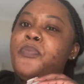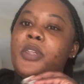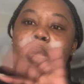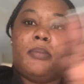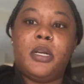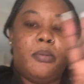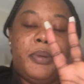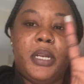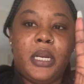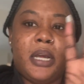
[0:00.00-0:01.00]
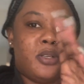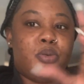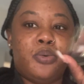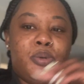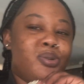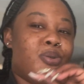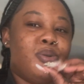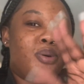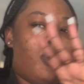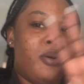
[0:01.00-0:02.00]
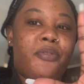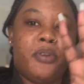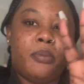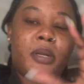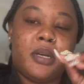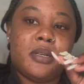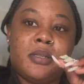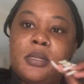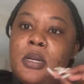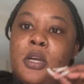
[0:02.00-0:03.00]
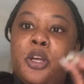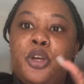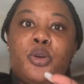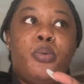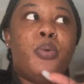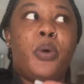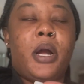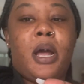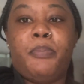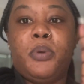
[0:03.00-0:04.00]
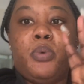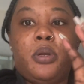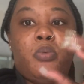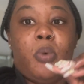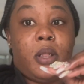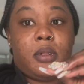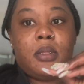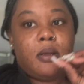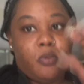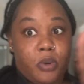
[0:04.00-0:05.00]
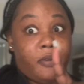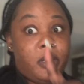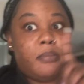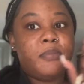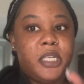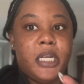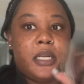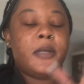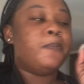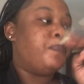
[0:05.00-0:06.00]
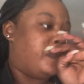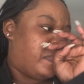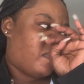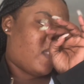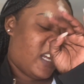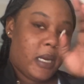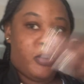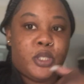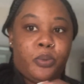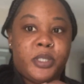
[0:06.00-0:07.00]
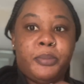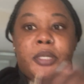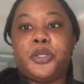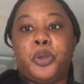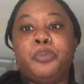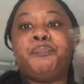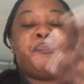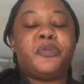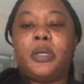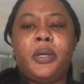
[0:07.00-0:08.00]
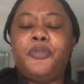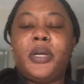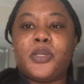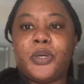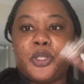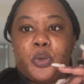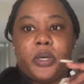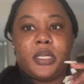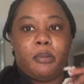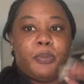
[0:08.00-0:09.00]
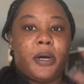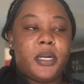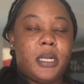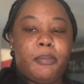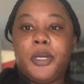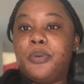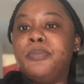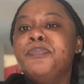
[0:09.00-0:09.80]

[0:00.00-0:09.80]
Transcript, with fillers: I'm not being there to you know do all the filming because you know we weren't happy with what one of them did and that was towards me so if you guys want a story time about it let me know